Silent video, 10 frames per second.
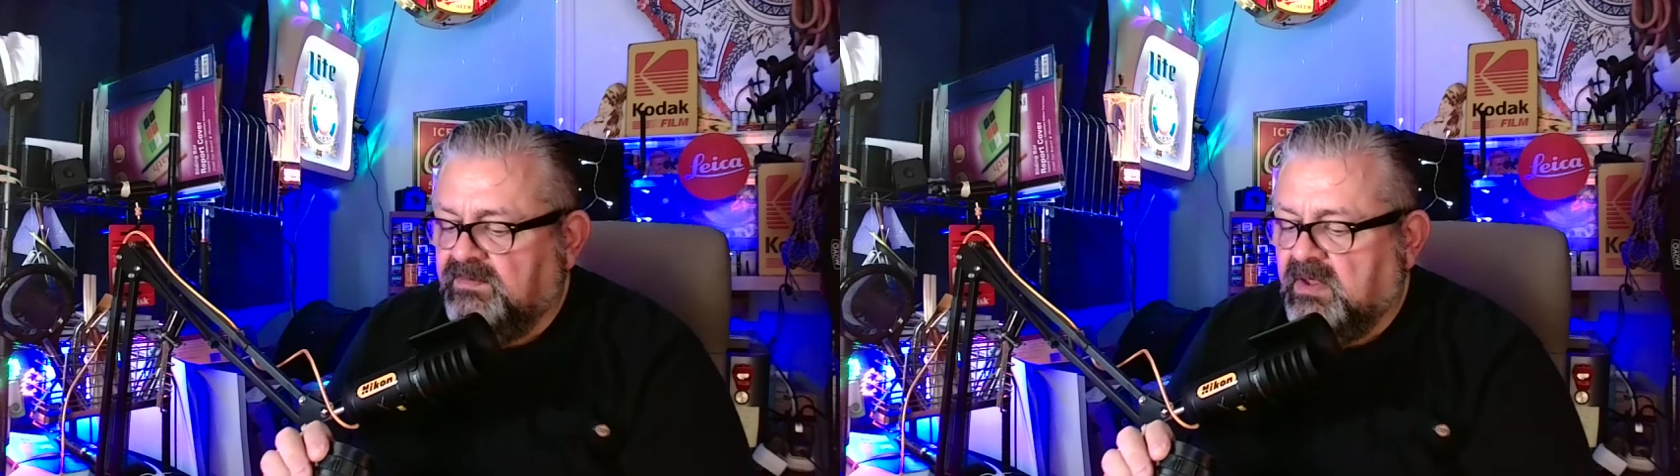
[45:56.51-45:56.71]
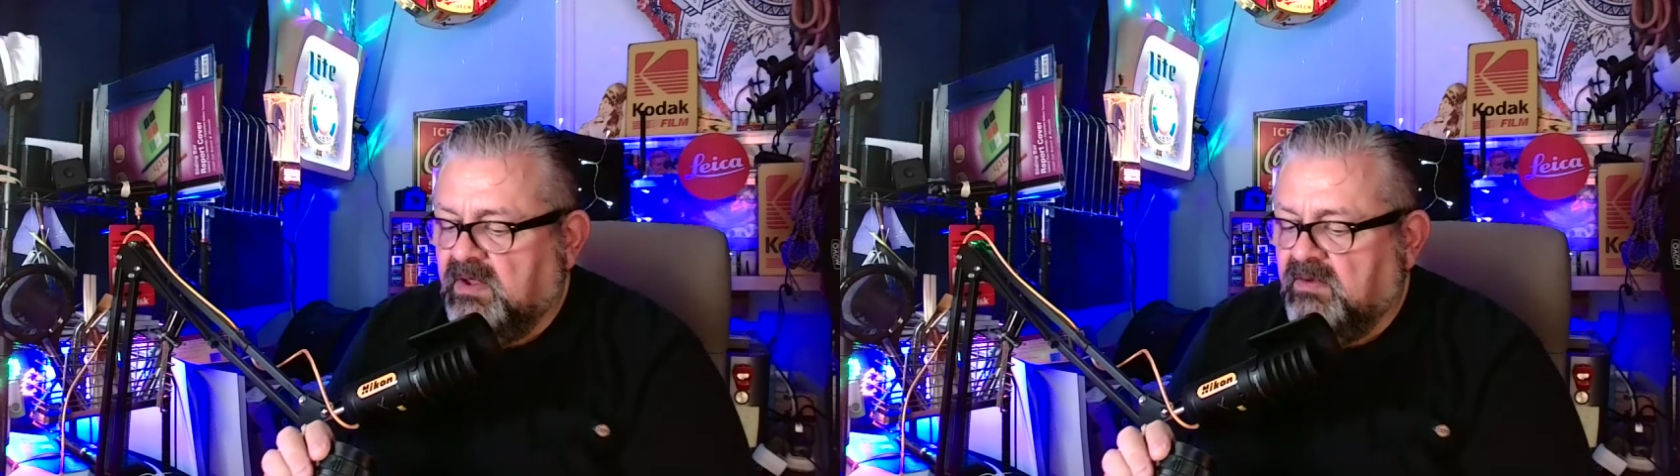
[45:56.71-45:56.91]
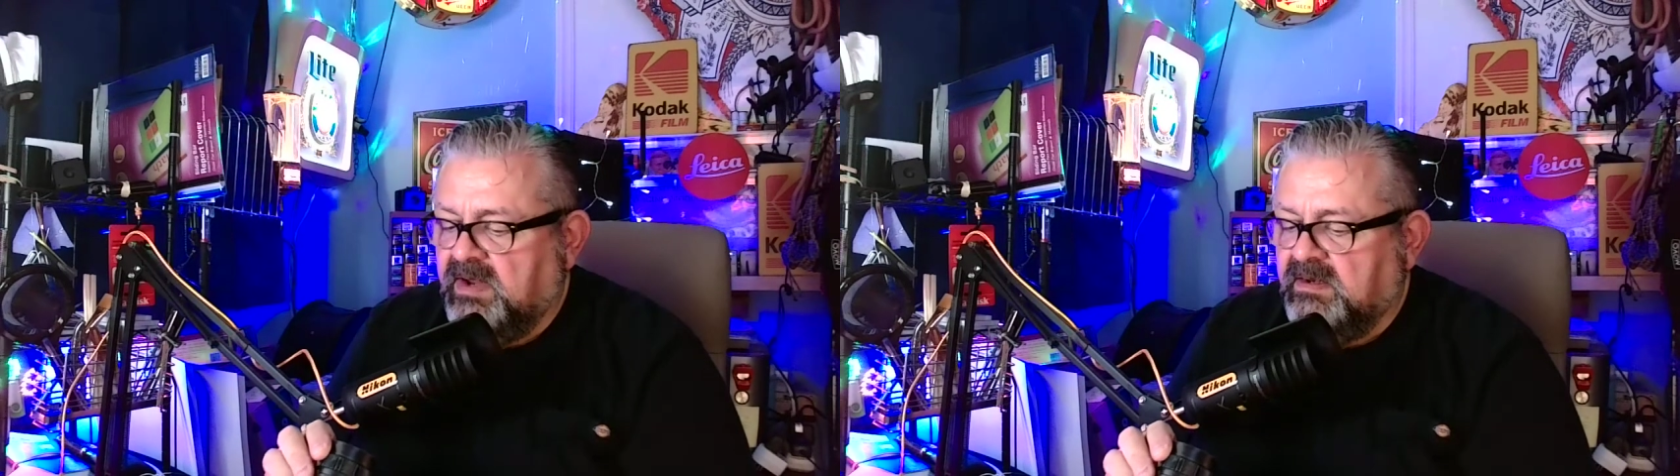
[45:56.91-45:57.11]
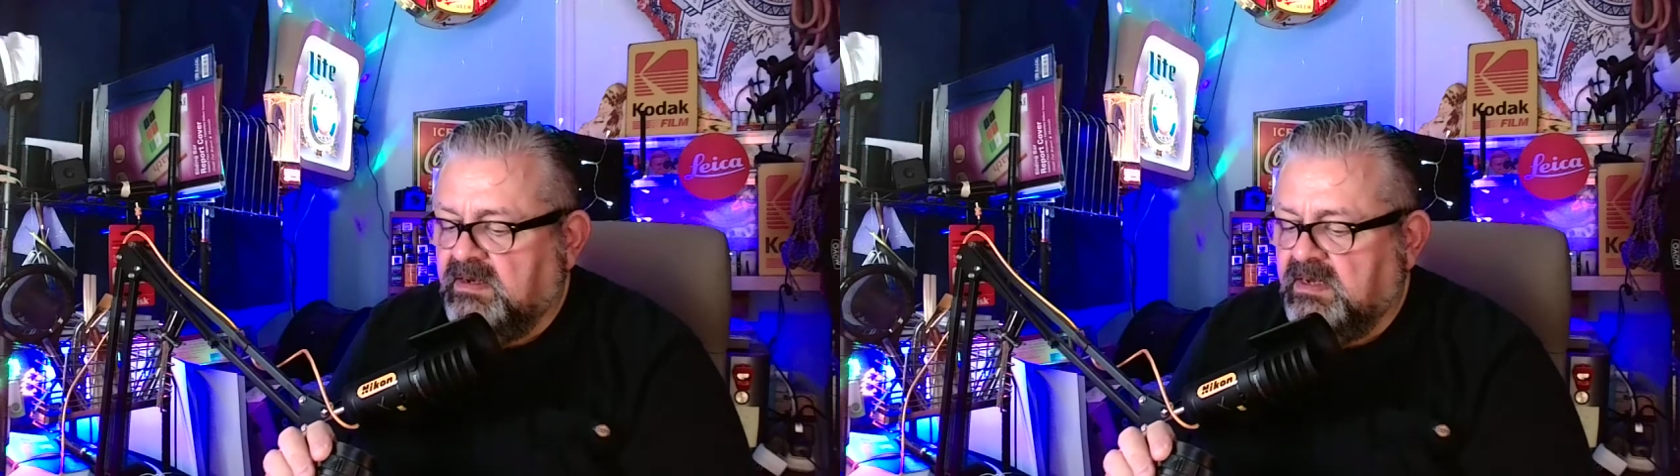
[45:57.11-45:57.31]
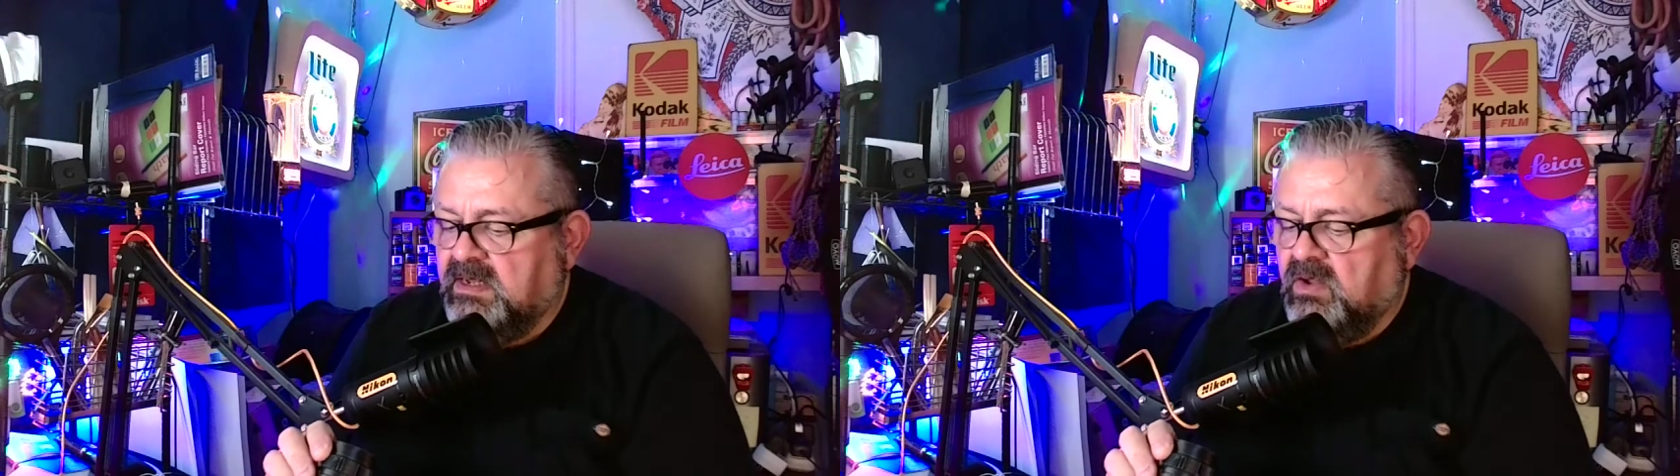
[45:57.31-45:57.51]
All right.
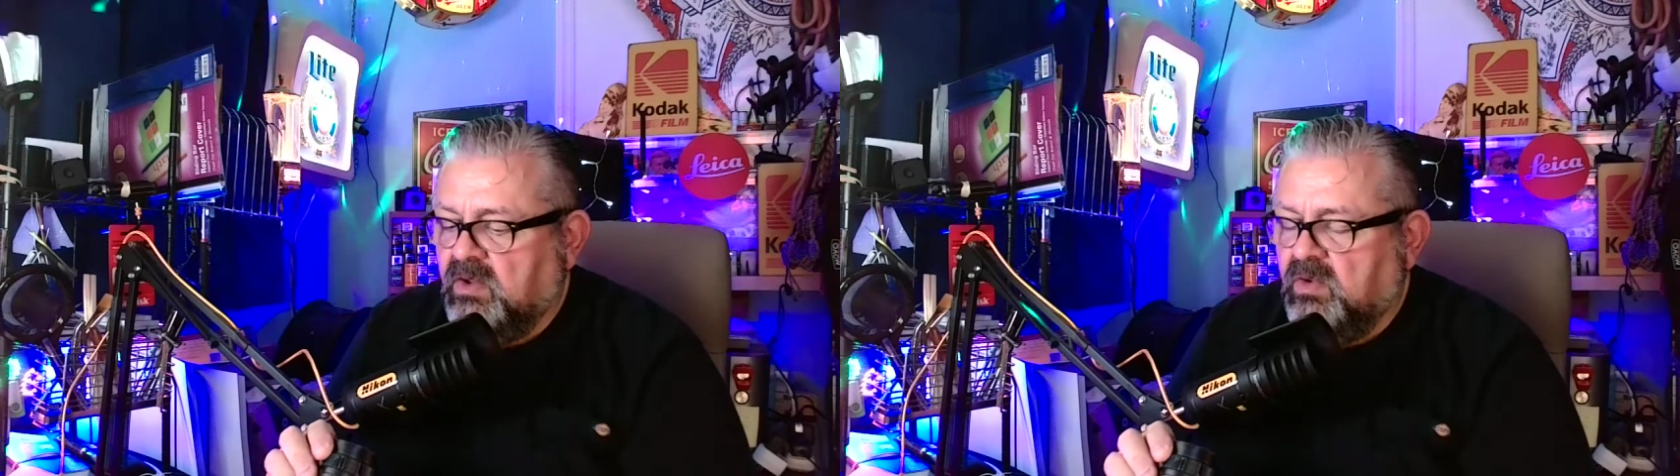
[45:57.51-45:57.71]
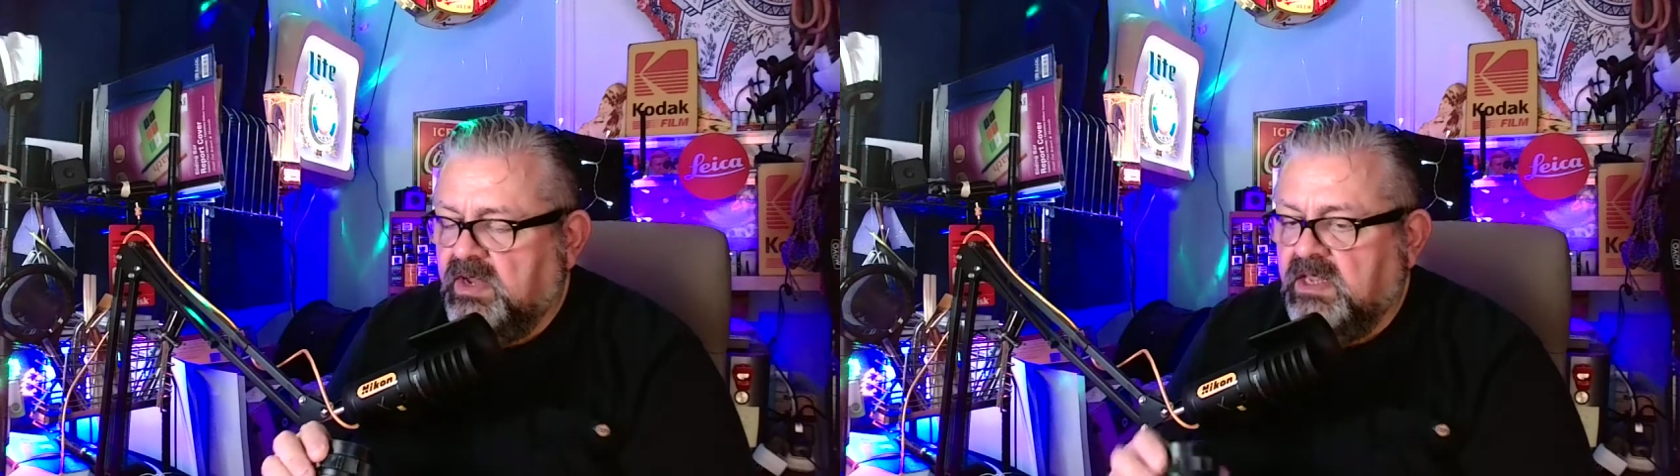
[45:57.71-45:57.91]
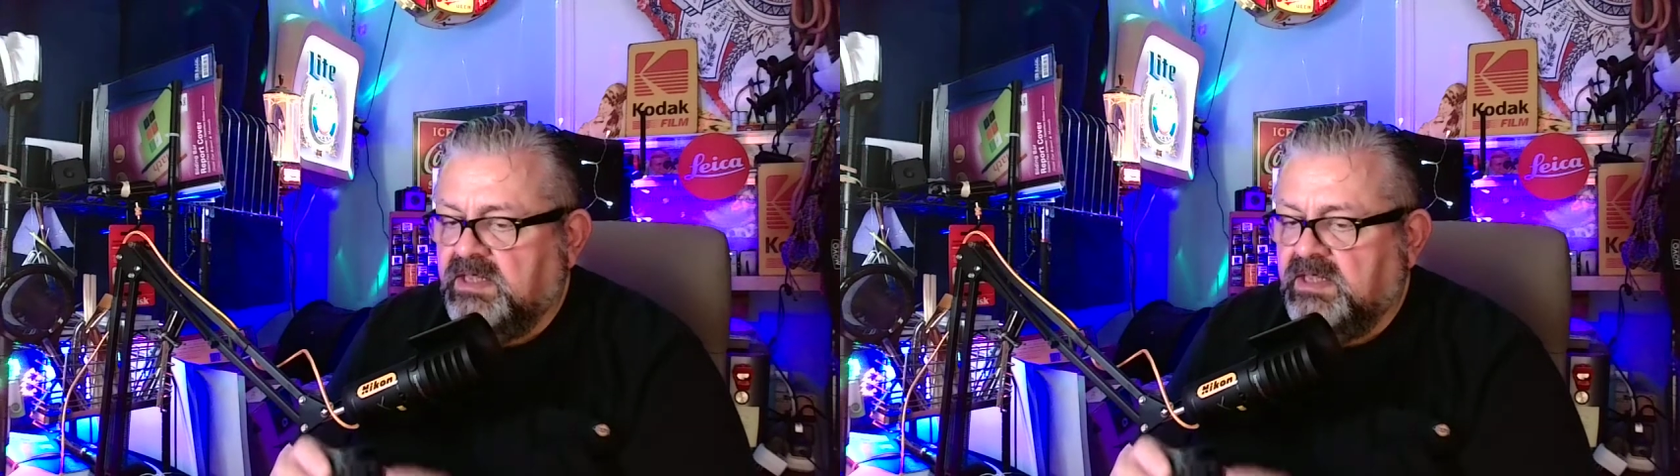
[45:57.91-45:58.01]
Oil on the